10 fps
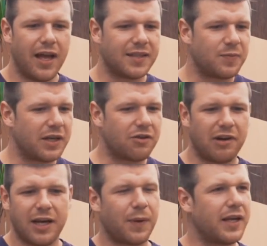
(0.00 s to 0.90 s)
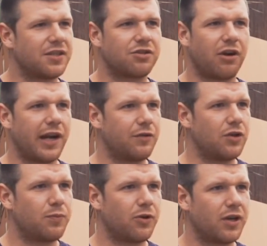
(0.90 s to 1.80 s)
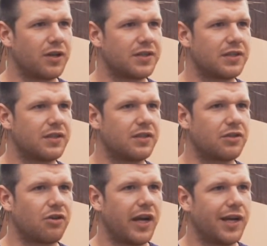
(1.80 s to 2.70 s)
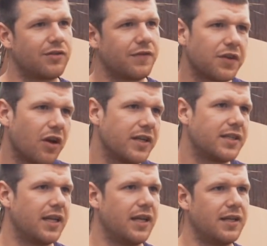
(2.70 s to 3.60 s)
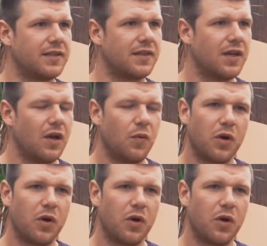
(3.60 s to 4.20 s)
It's been a great place to try out new products, to try out different ideas.